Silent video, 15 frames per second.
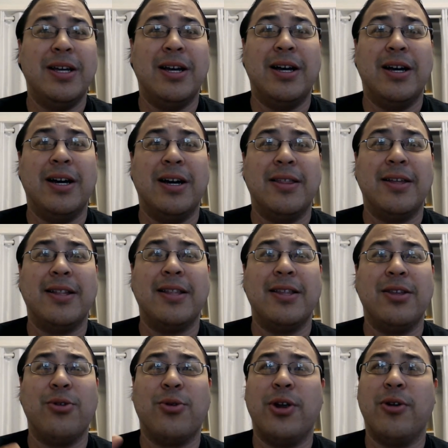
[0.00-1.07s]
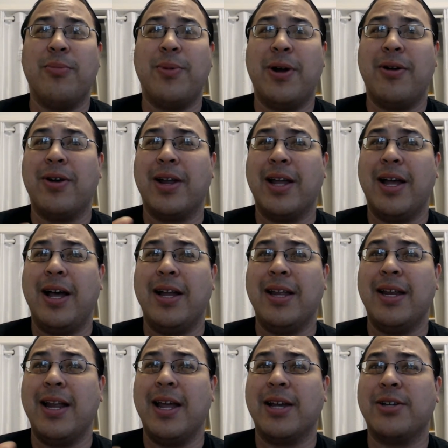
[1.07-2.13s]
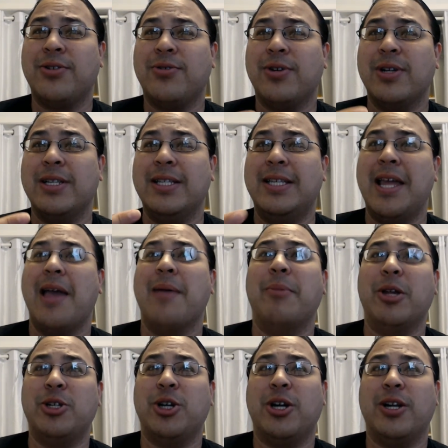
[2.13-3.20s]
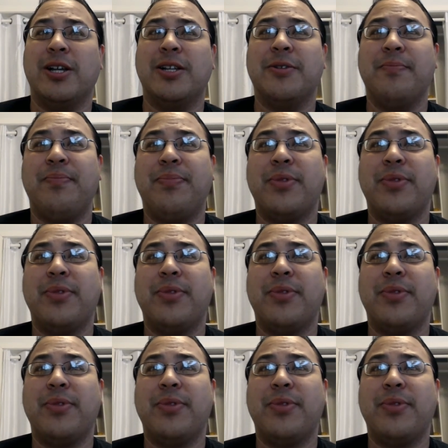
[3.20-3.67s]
That your hero power got an extra damage on it.